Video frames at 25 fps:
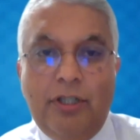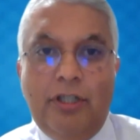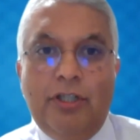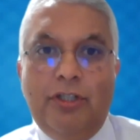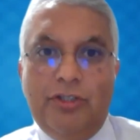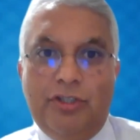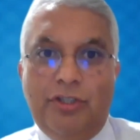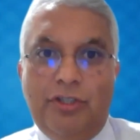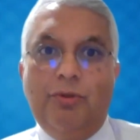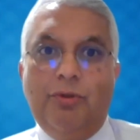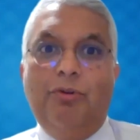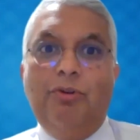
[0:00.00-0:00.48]

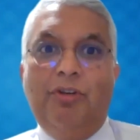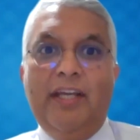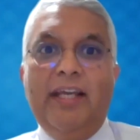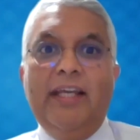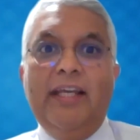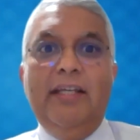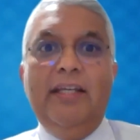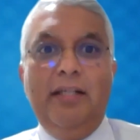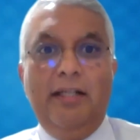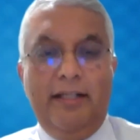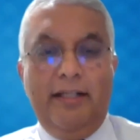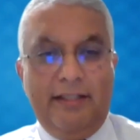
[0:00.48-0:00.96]
So,
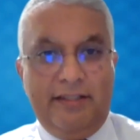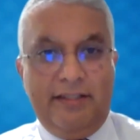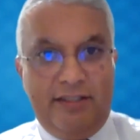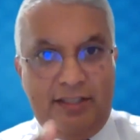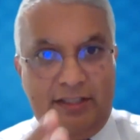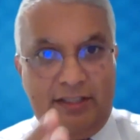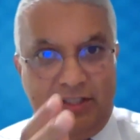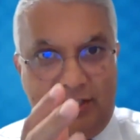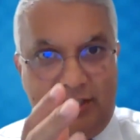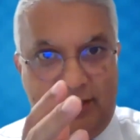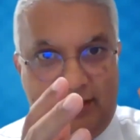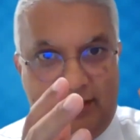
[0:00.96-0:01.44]
okay, let's
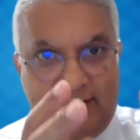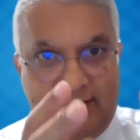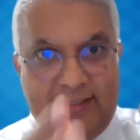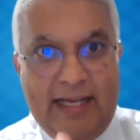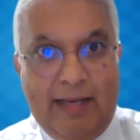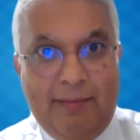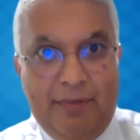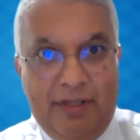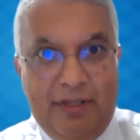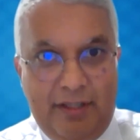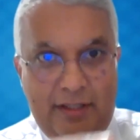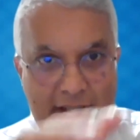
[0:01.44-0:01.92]
just
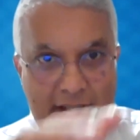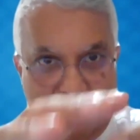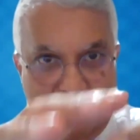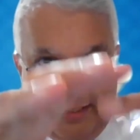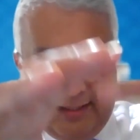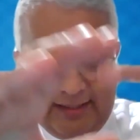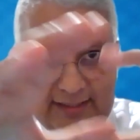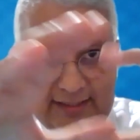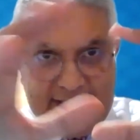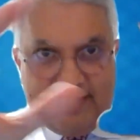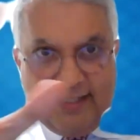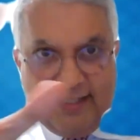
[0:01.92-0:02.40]
examine a
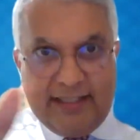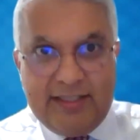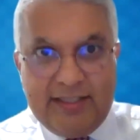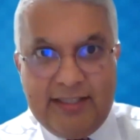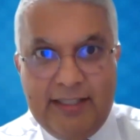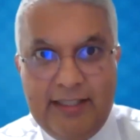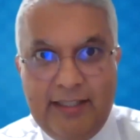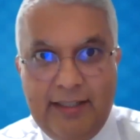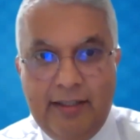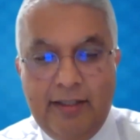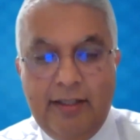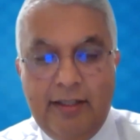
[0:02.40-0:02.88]

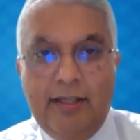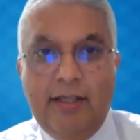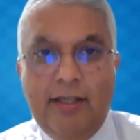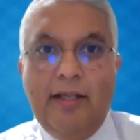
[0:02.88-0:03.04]
setting,